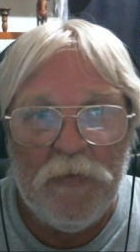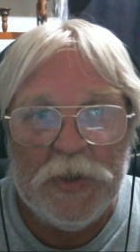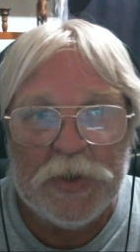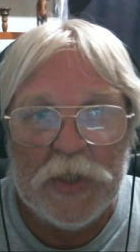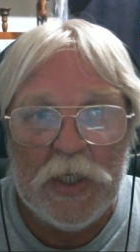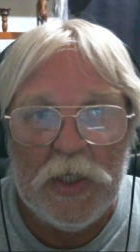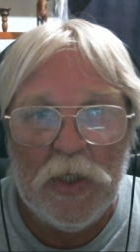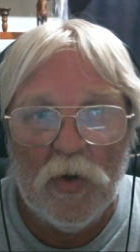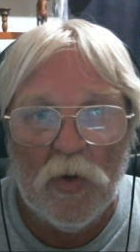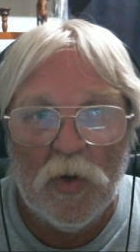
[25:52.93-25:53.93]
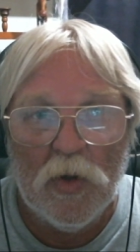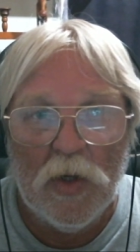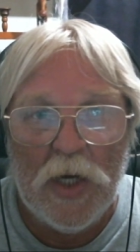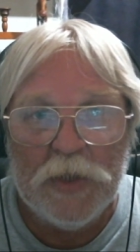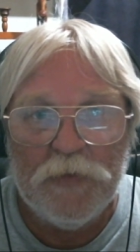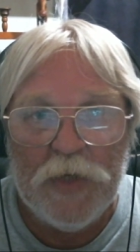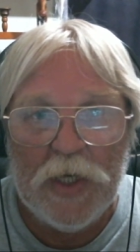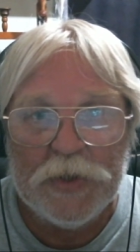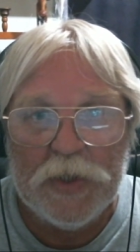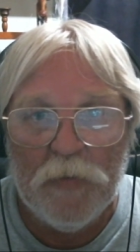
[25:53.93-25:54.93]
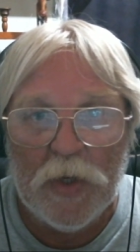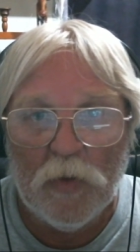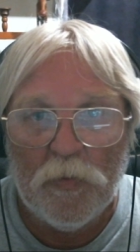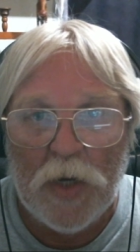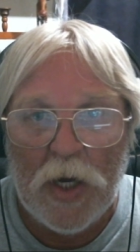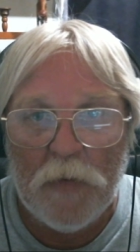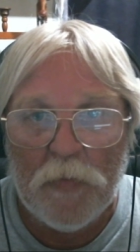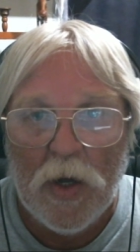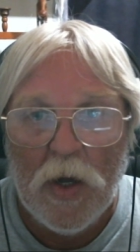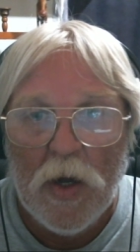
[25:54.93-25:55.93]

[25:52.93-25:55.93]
V C or H V A C metal pipe?